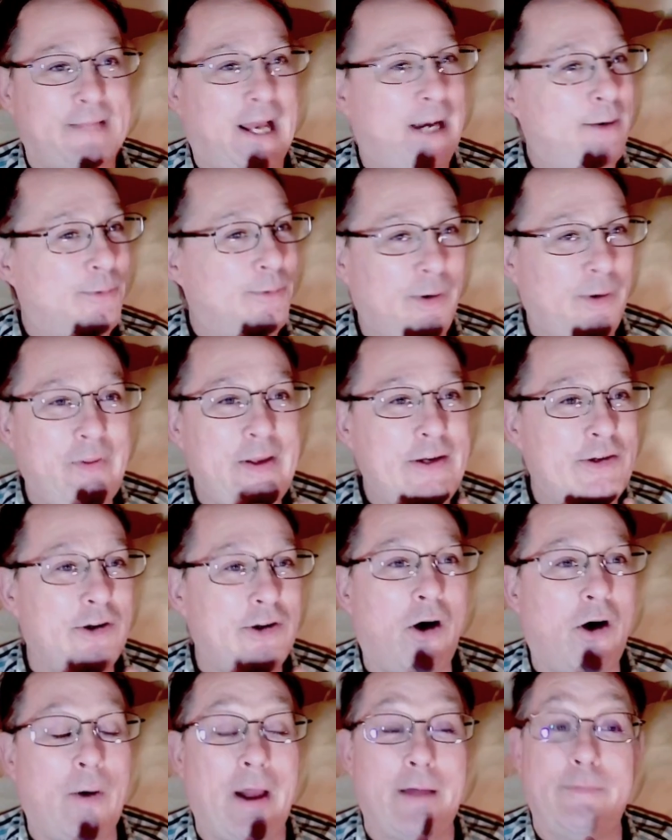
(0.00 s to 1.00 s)
I really
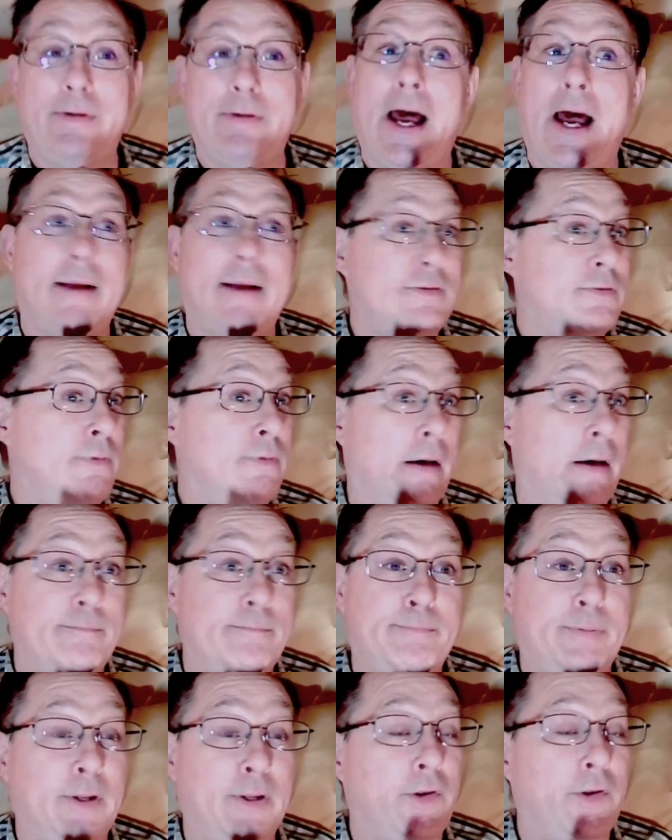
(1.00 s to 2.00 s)
don't. I've got I
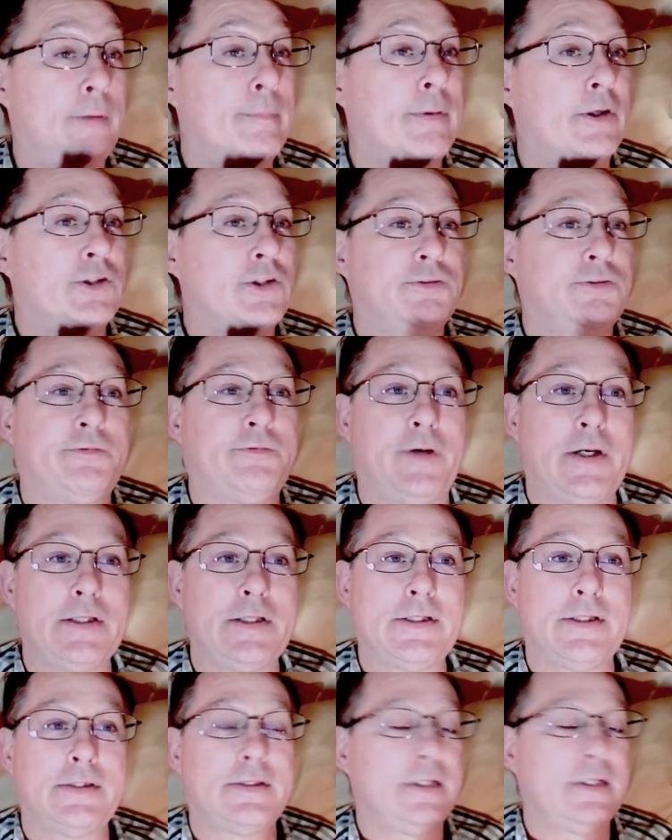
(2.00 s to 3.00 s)
built a bunch of
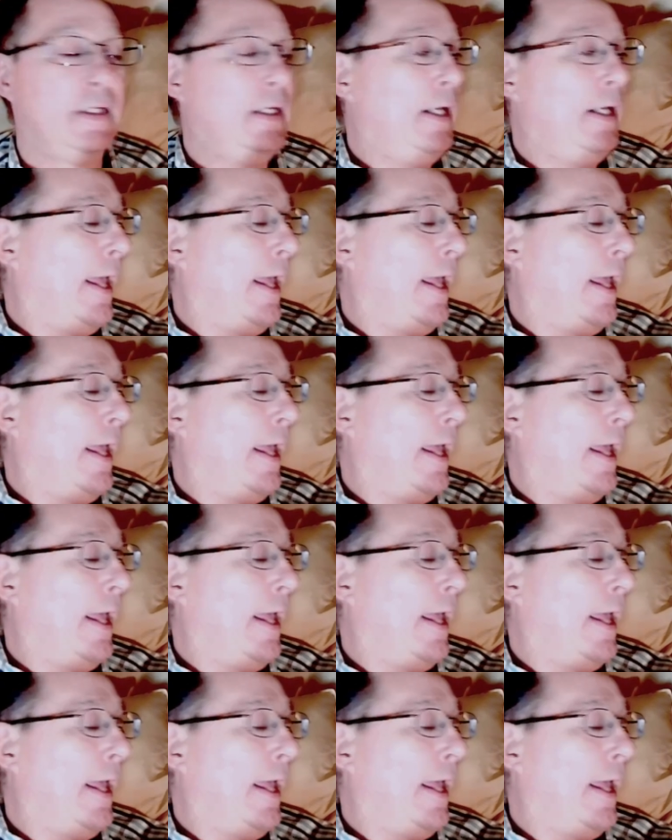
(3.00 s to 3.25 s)
fuzzes